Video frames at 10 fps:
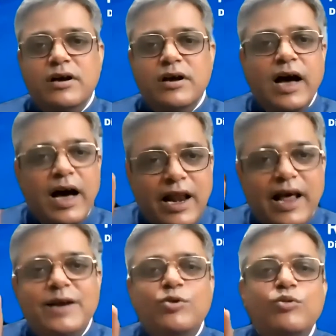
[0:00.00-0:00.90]
I like
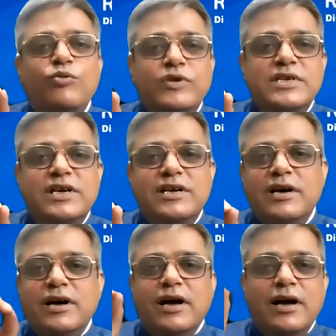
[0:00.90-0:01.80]
to visit
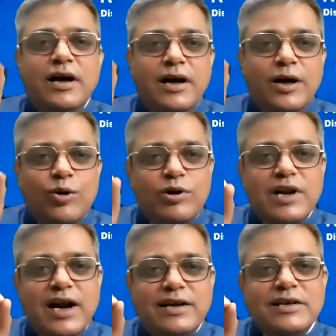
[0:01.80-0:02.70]

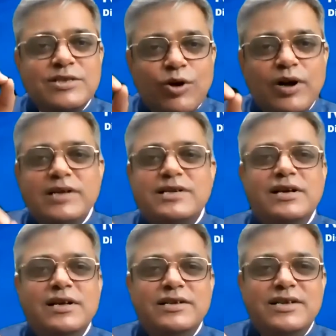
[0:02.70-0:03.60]
Rotaract
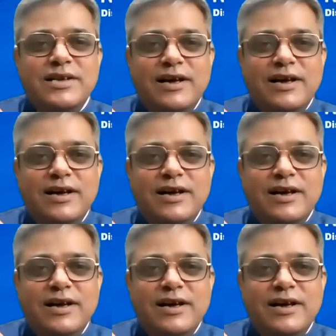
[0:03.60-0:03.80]
installations.